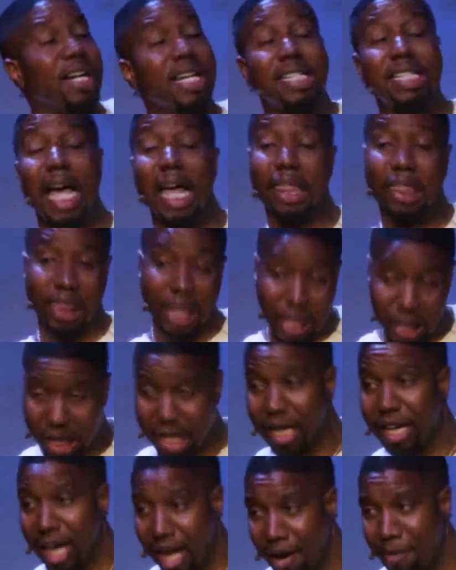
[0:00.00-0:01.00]
least I think
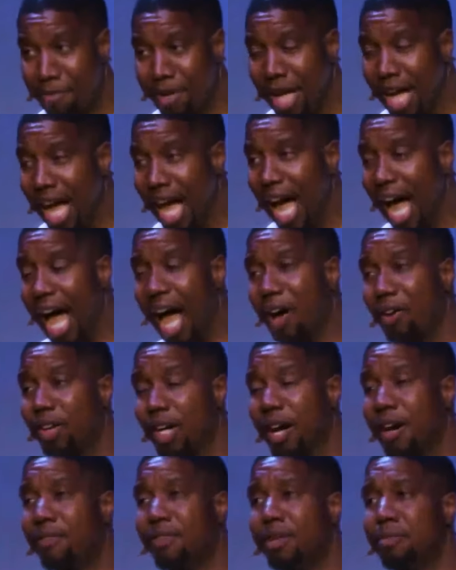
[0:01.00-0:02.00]
I'm out
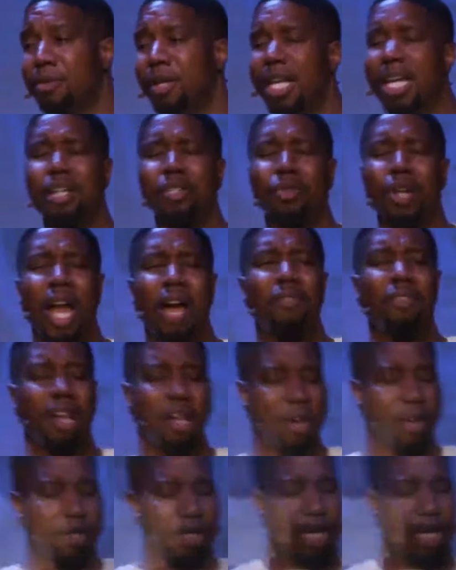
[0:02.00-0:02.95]
of it. But here's what I've learned